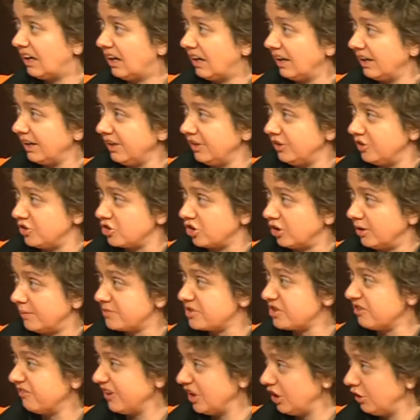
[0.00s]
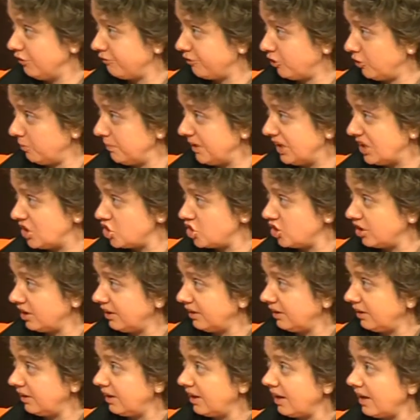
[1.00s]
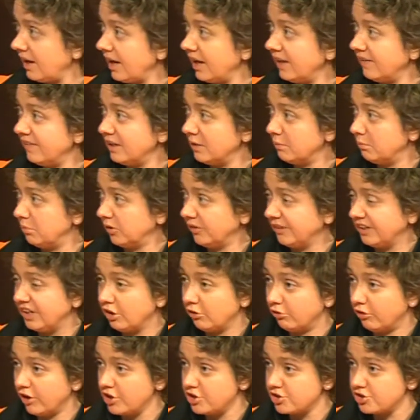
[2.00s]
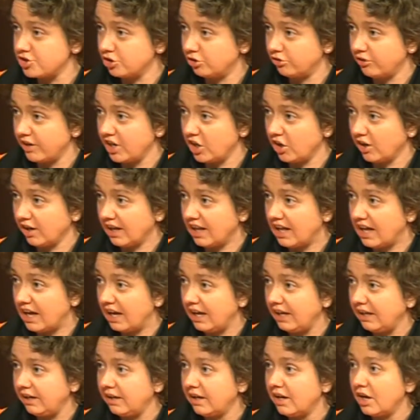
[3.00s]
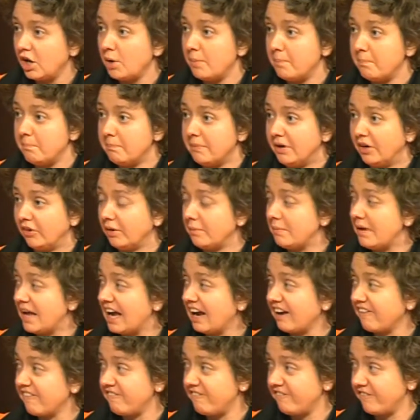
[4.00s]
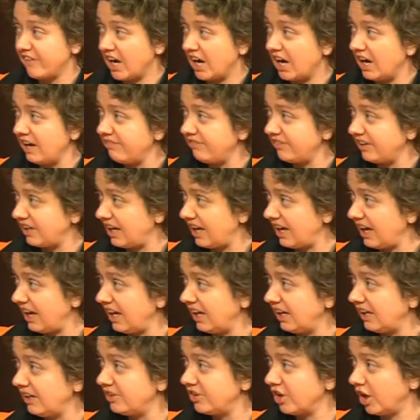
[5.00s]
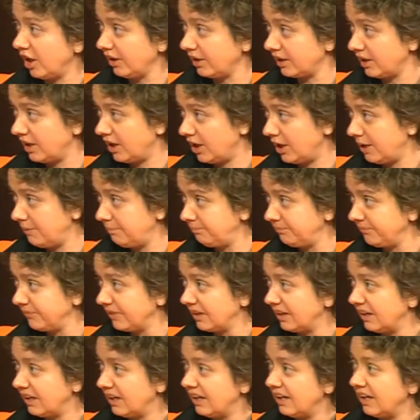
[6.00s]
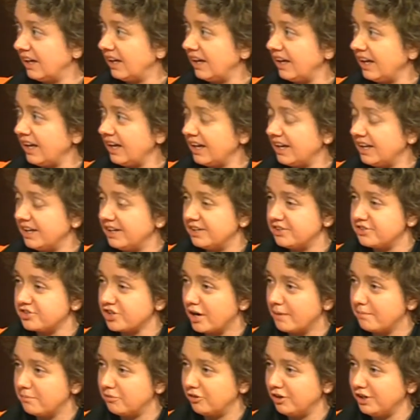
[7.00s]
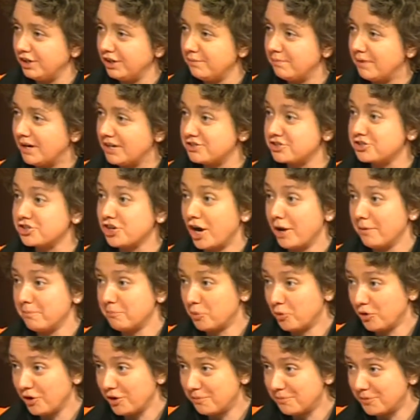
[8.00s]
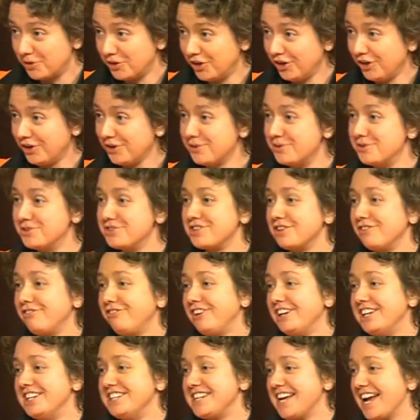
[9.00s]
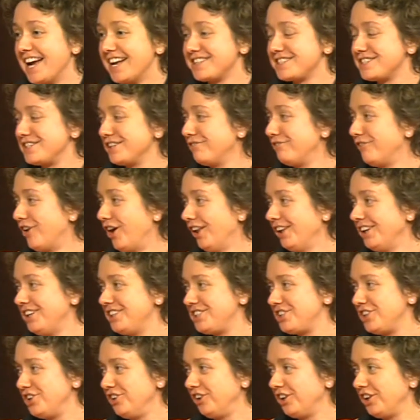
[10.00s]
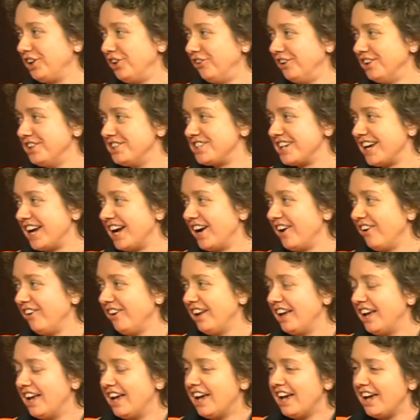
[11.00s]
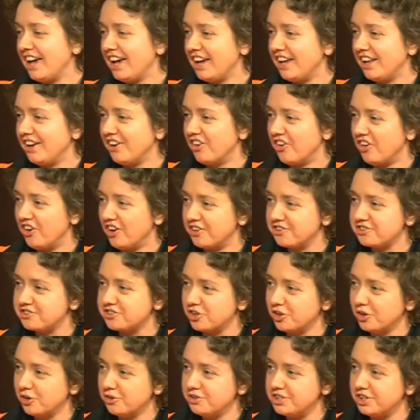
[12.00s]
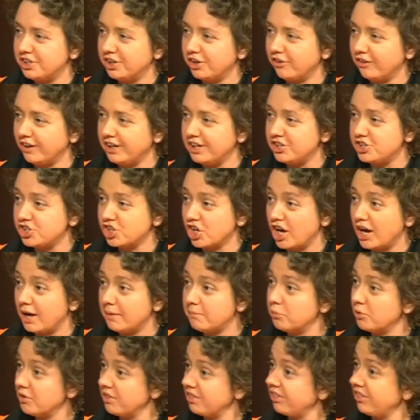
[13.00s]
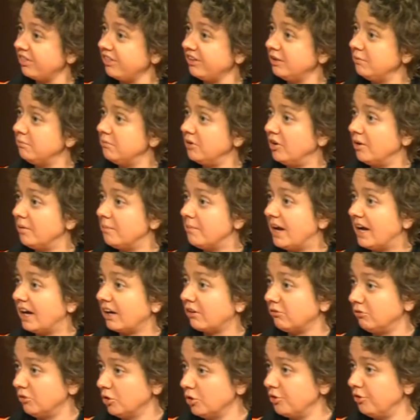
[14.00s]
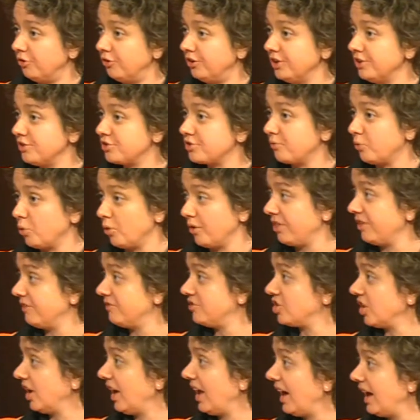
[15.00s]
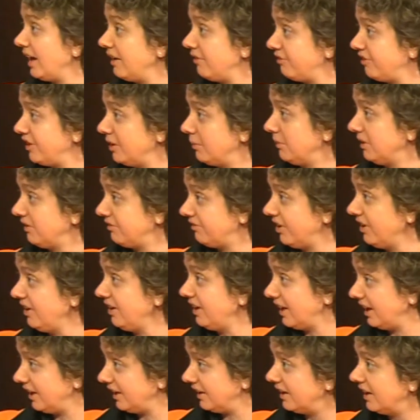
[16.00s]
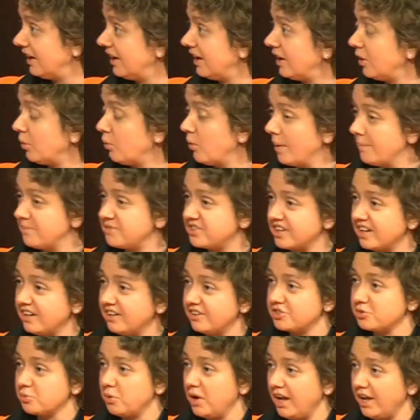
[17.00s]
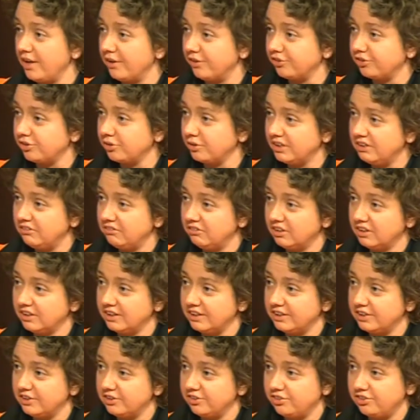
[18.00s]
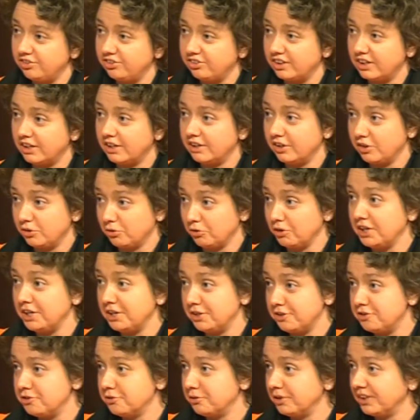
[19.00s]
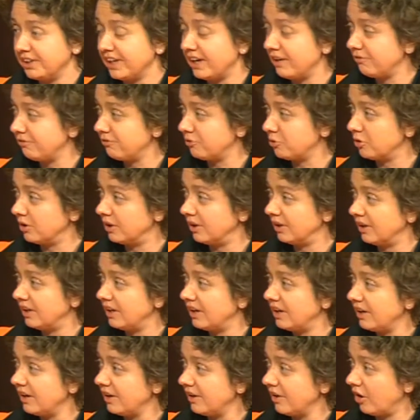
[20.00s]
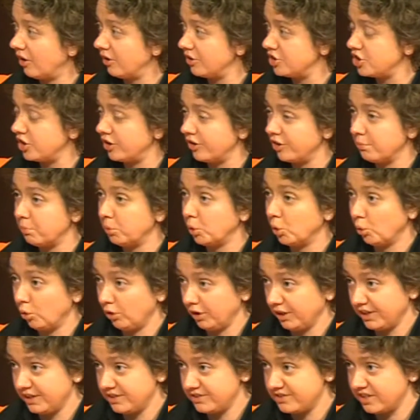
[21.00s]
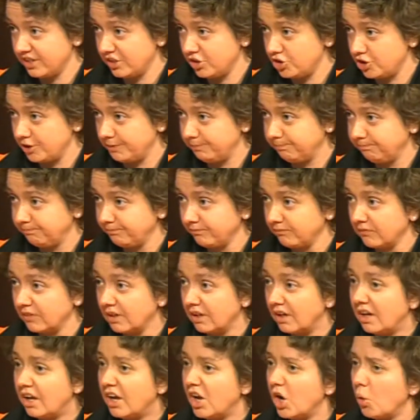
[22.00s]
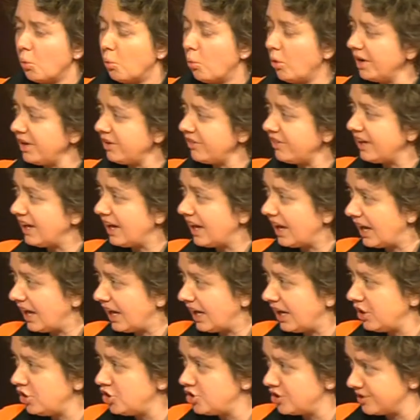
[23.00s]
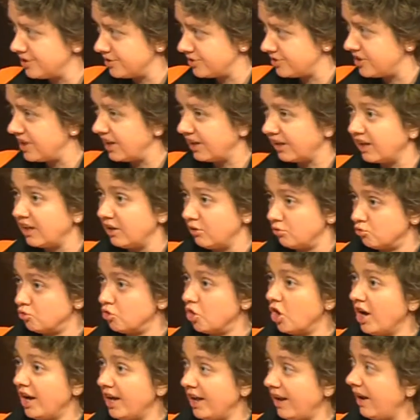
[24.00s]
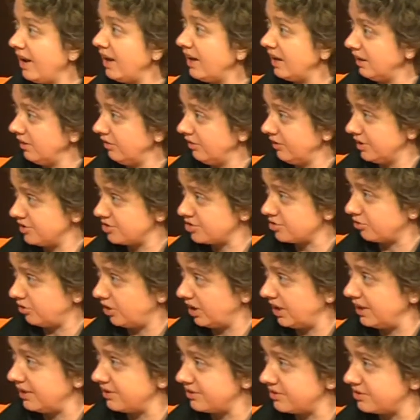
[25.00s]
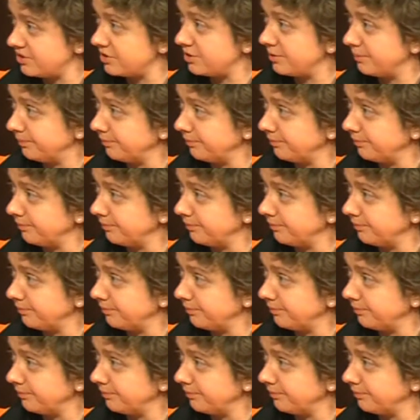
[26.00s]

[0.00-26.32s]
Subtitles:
in terms of information and the ability to register right online, merrimack5k.com. And it's operated by Scott Mortimer, who's a fantastic volunteer here in town, and also did a great job with the Merrimack Rotary's 4th of July Family Fun Day website as well. So he really is great at doing that for our charitable organization. What are the ages that can run in this race?